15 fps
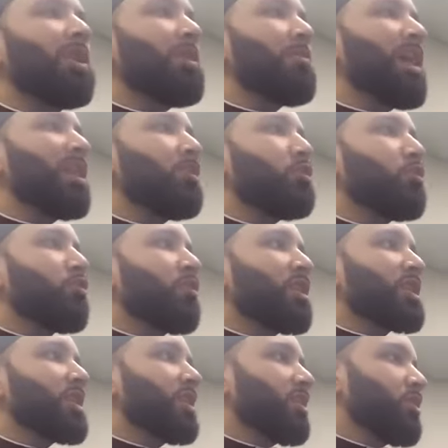will Iman do for
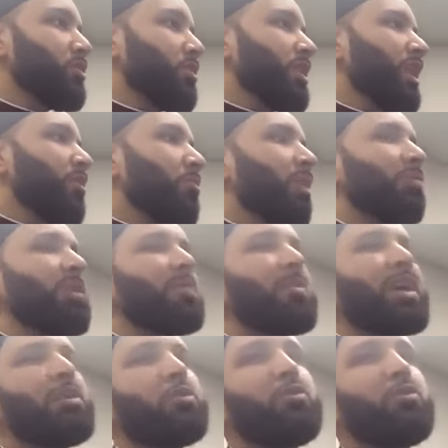us in this dunya? What will Iman